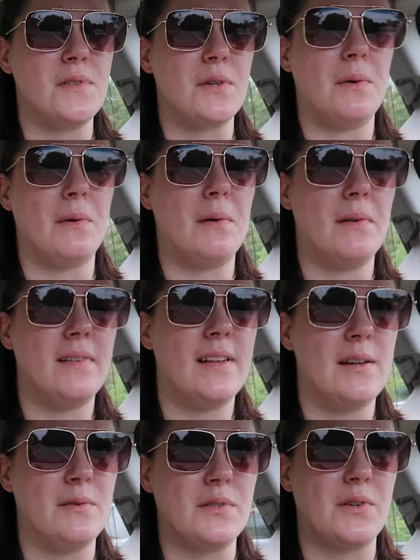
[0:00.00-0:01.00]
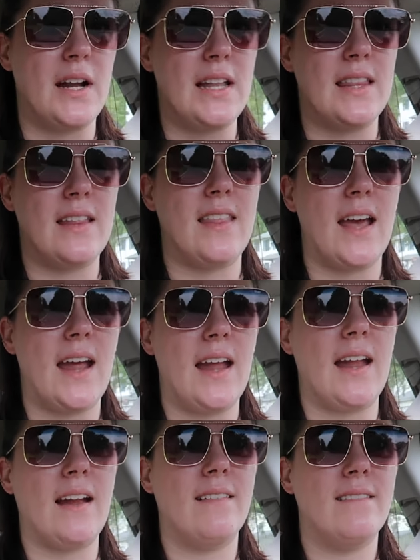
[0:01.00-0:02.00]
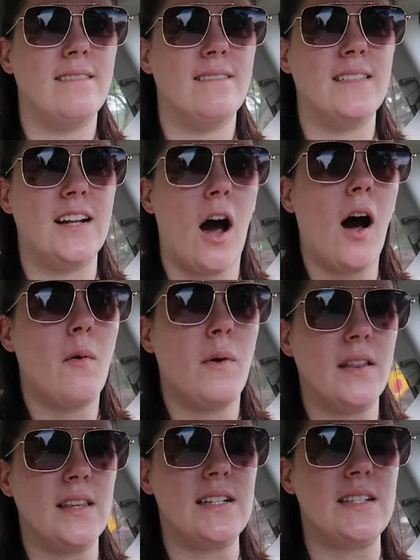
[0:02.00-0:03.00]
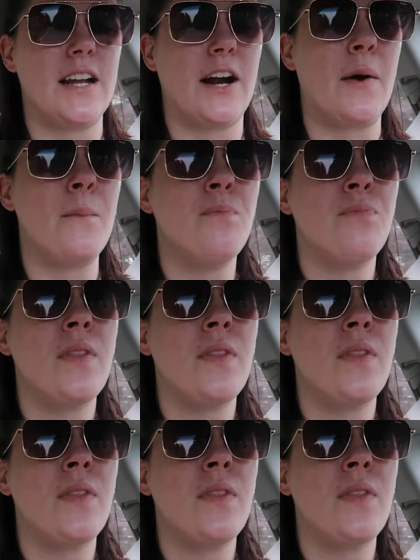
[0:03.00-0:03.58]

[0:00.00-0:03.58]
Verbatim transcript: so it was great that they got one this year.